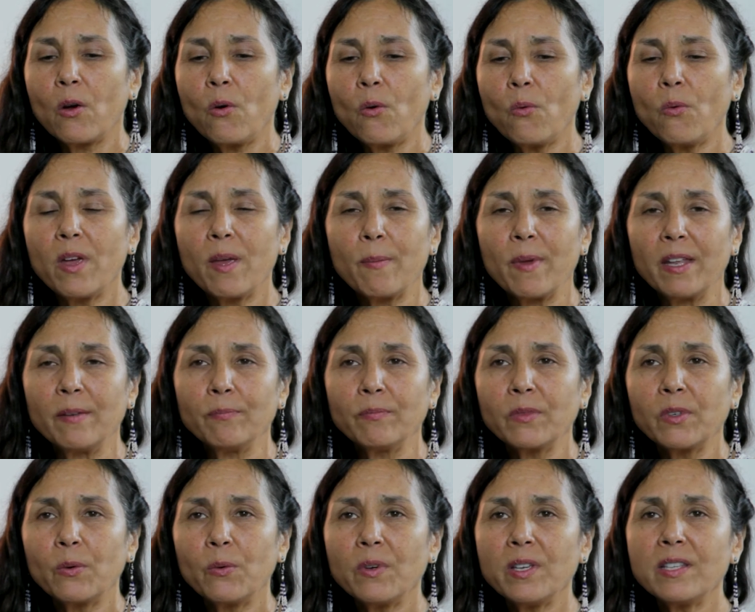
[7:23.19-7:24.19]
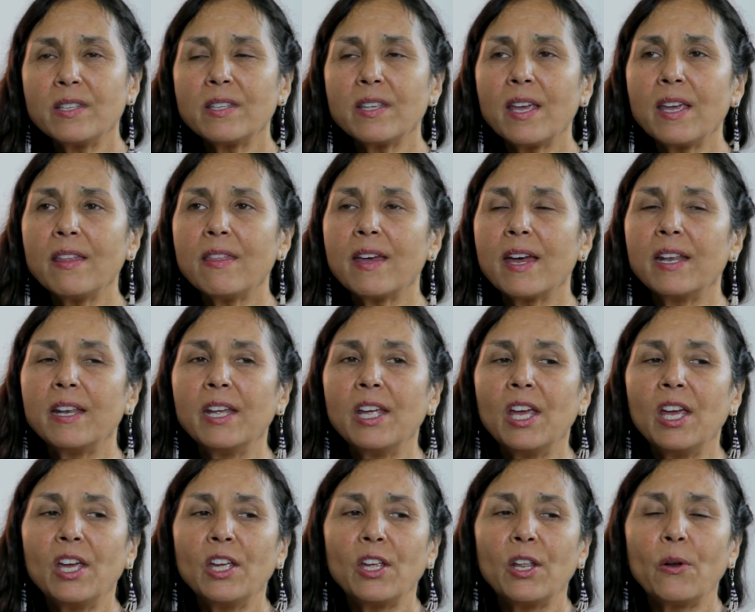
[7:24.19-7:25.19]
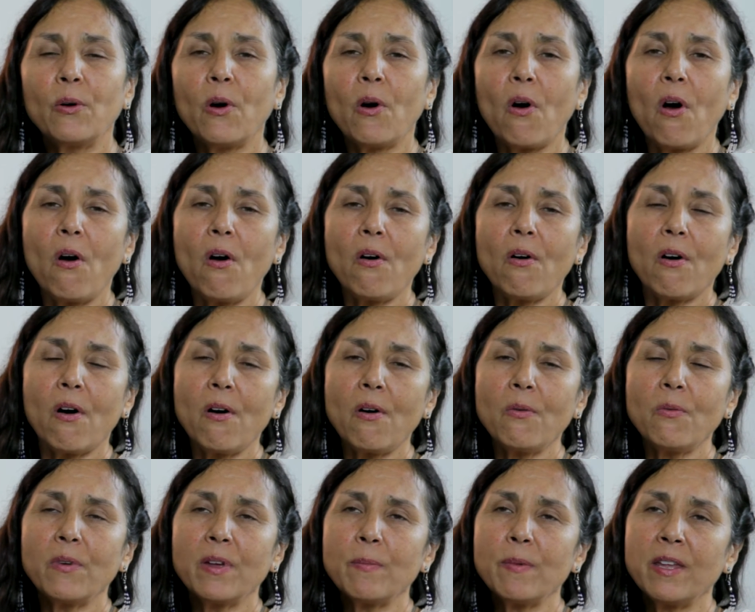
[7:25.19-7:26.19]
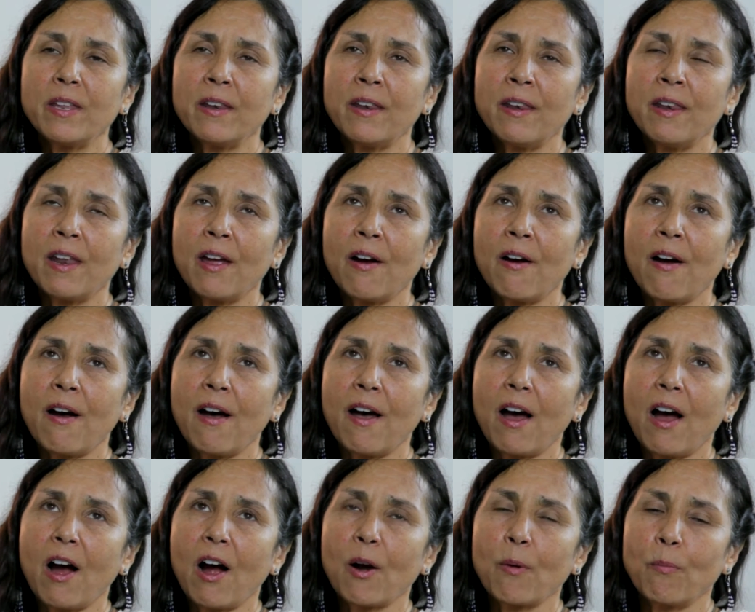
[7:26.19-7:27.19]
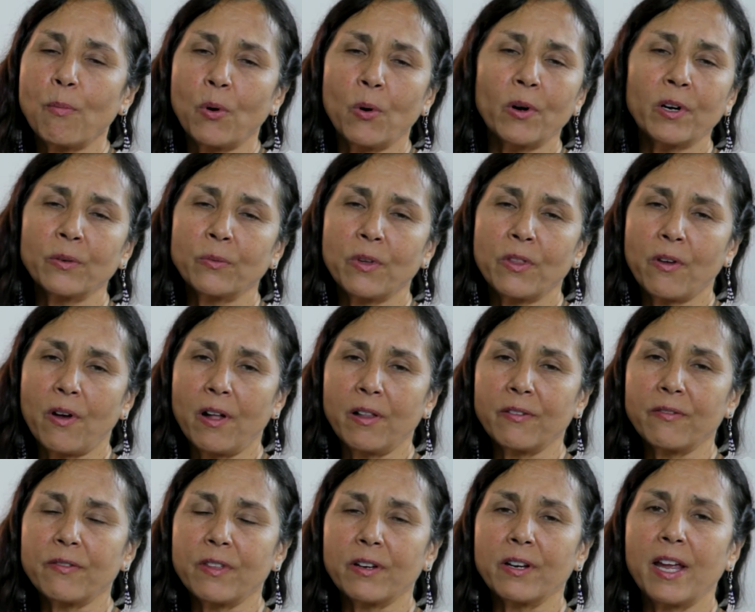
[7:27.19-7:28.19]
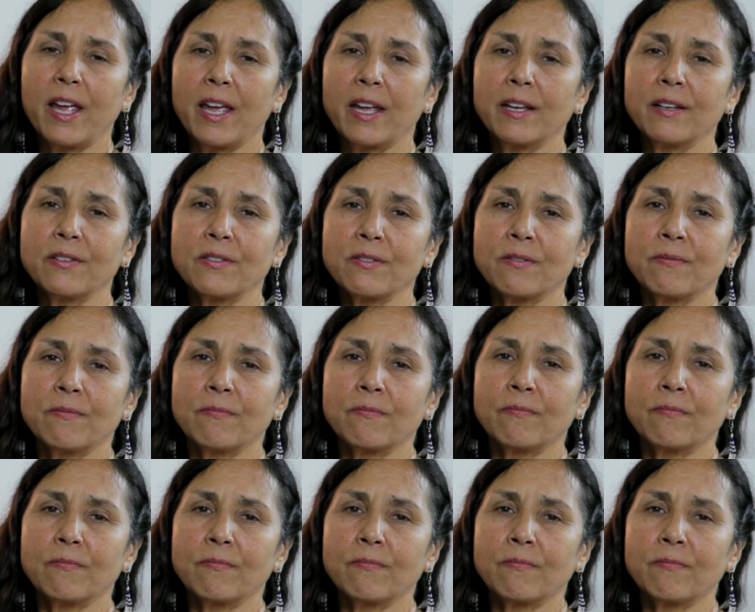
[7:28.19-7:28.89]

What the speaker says: women, we say that, all women are born with all of their eggs.